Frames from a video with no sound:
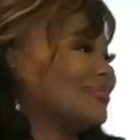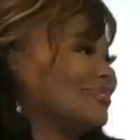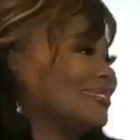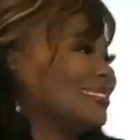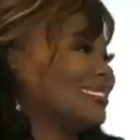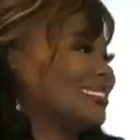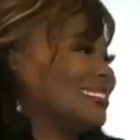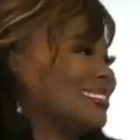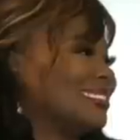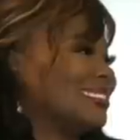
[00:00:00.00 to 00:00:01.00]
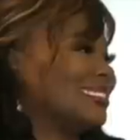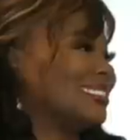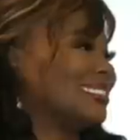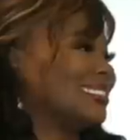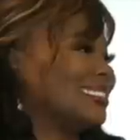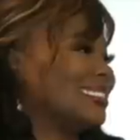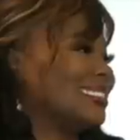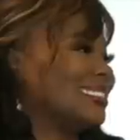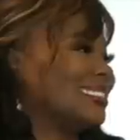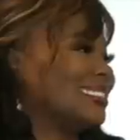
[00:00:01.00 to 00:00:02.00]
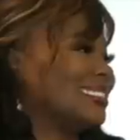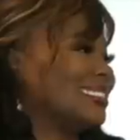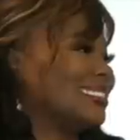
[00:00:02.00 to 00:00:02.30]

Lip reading: The person shown says nothing.